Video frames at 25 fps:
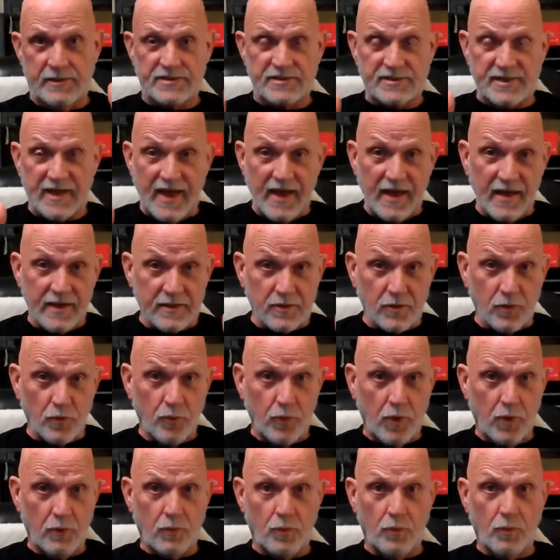decide
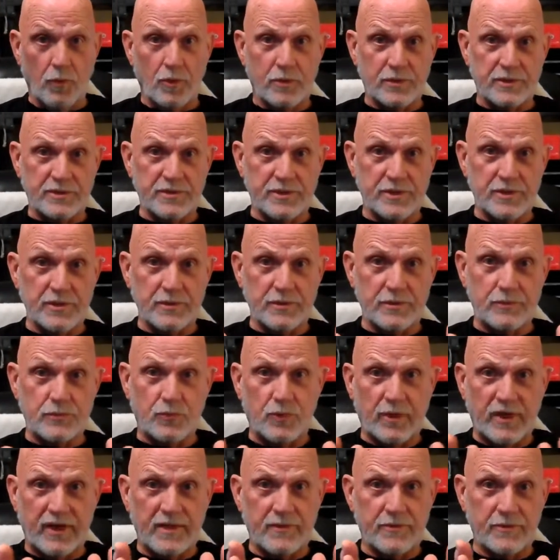on what we want to do,
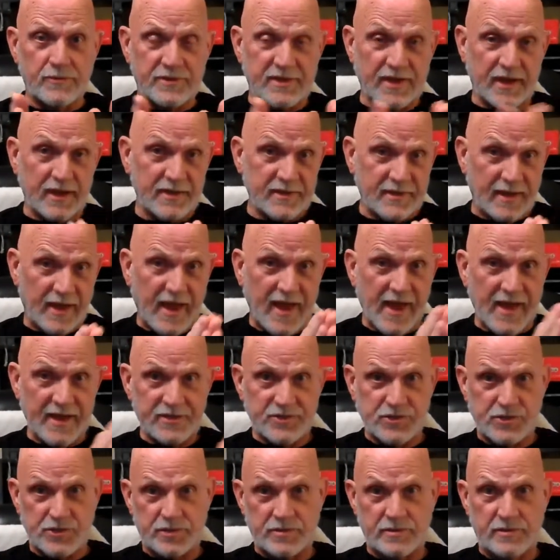we either take the
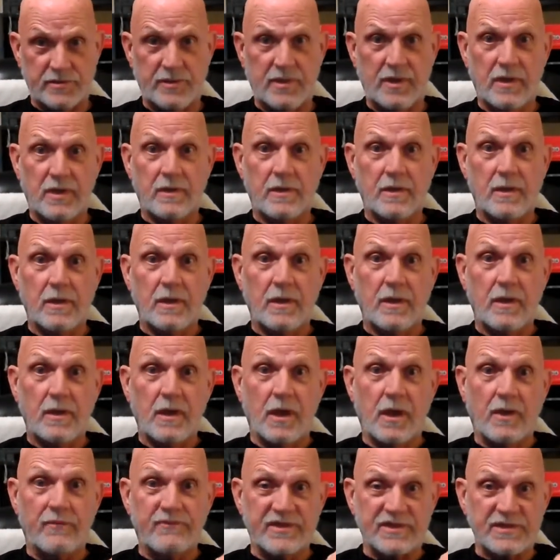action
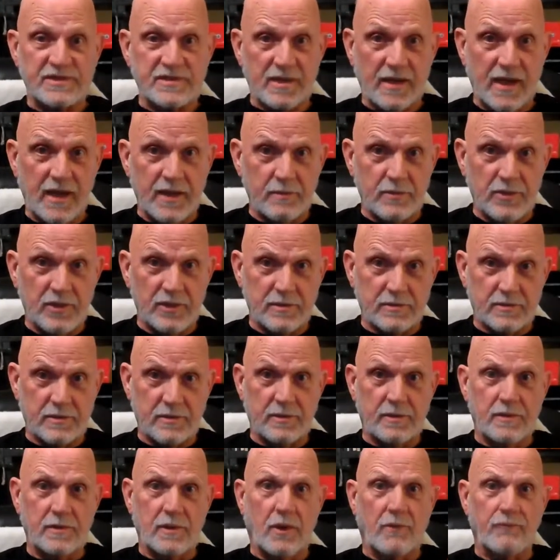of excitement
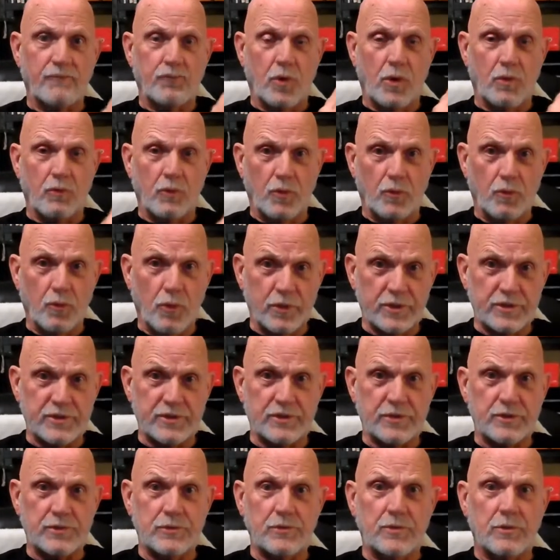of what we
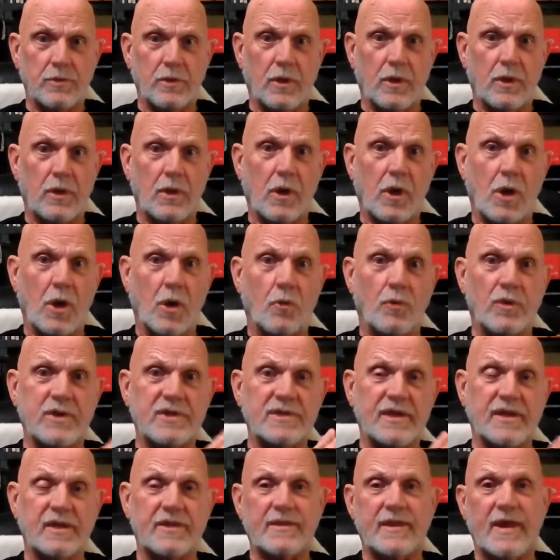want to do, or
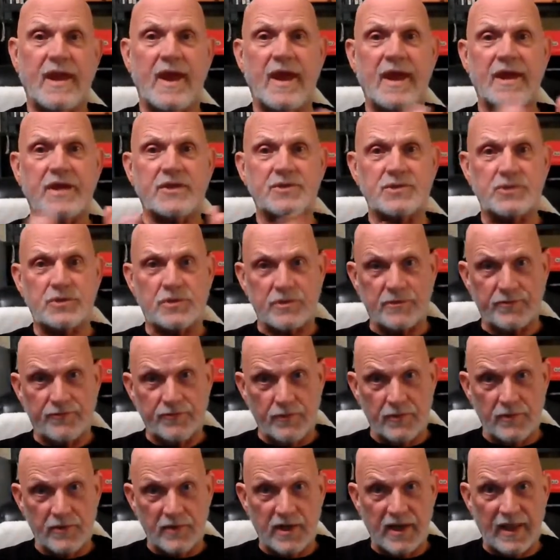we take the action
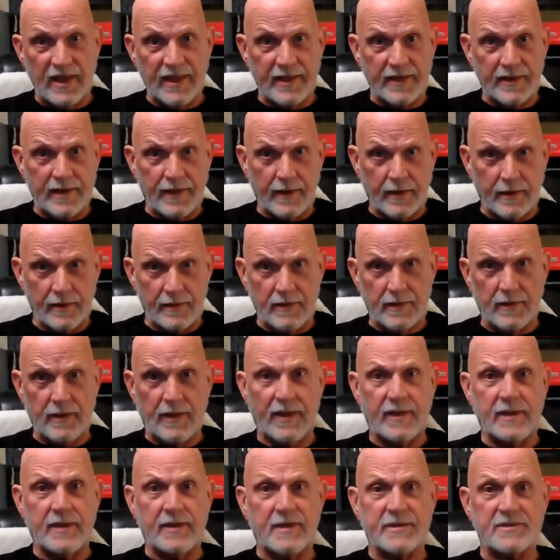of laying
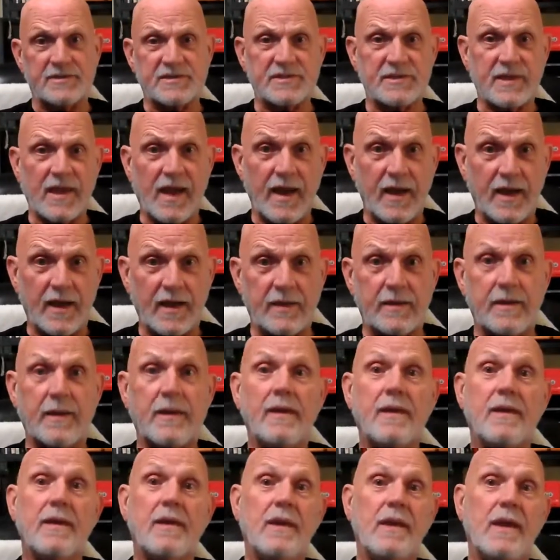it
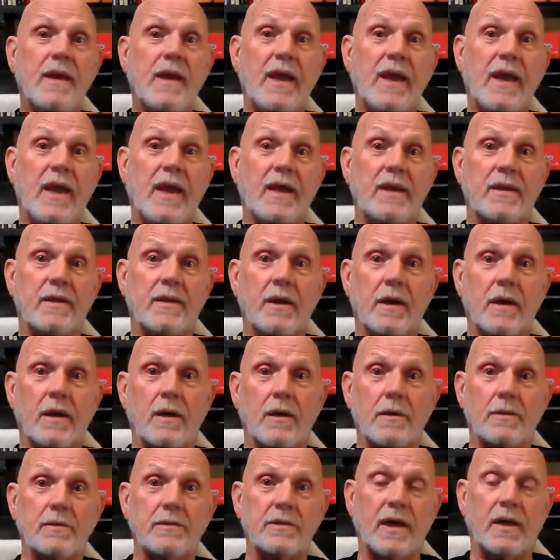aside and
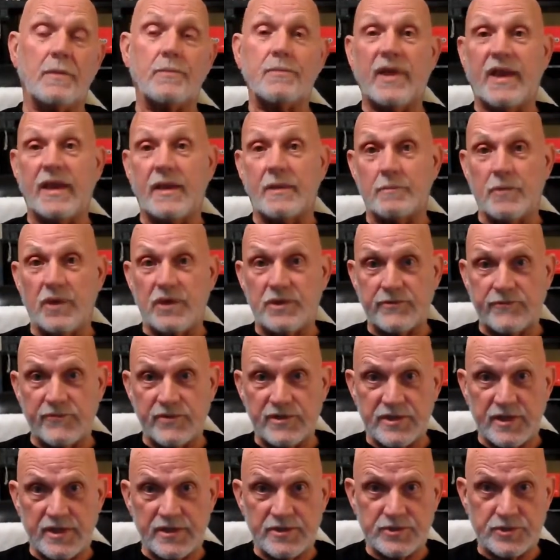not paying much
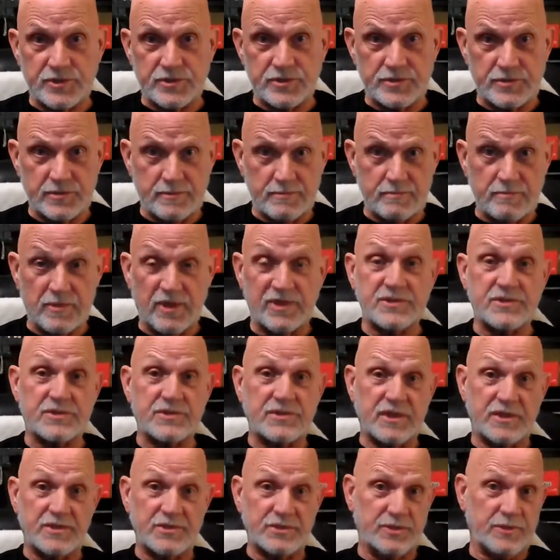attention
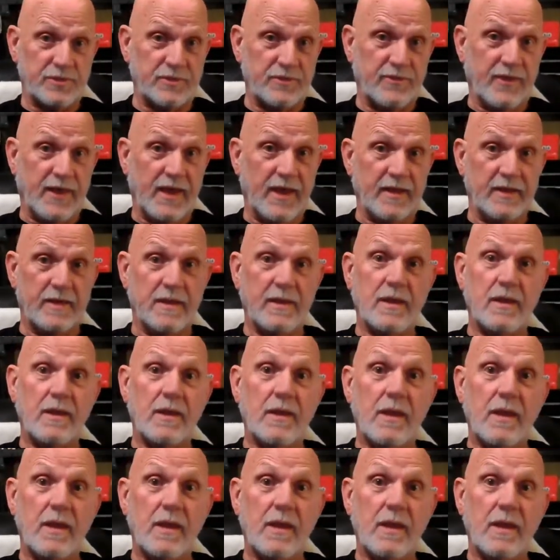to that.